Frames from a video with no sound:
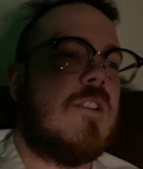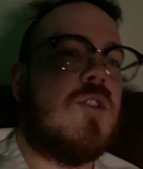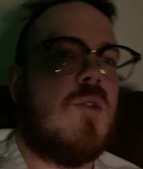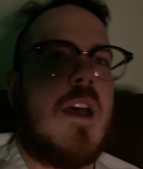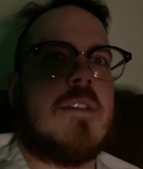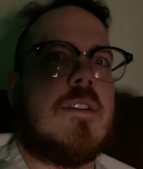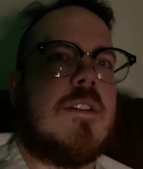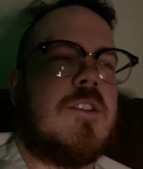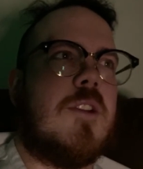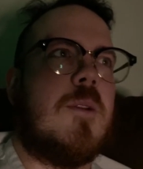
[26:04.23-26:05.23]

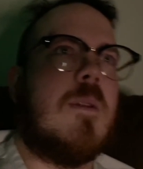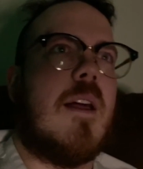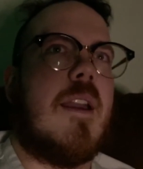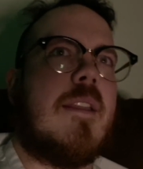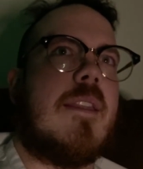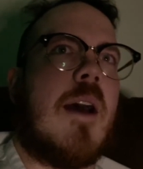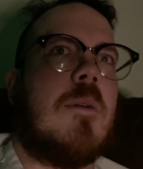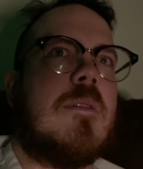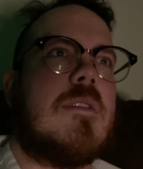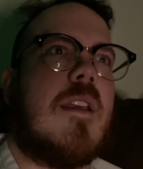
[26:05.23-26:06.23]
2002, like, that
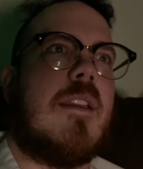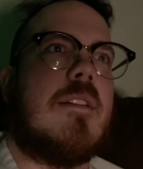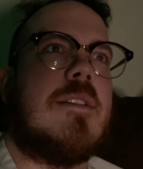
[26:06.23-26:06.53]
was like